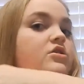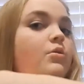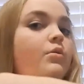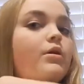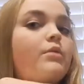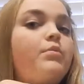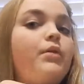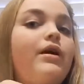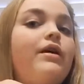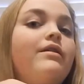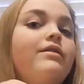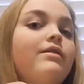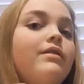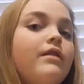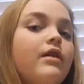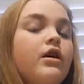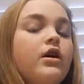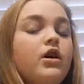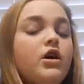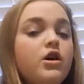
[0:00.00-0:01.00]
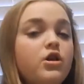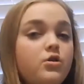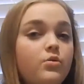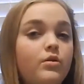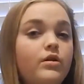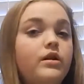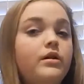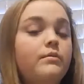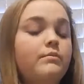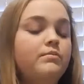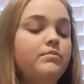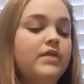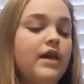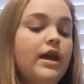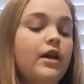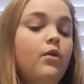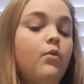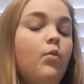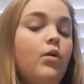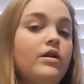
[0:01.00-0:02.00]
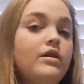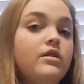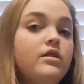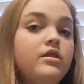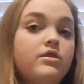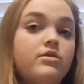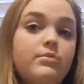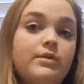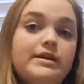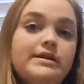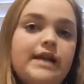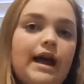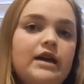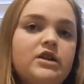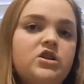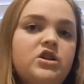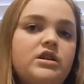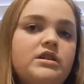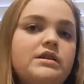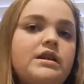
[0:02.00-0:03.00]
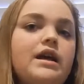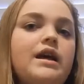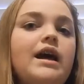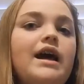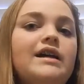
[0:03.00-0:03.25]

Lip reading: So you want to take one of the 3 sections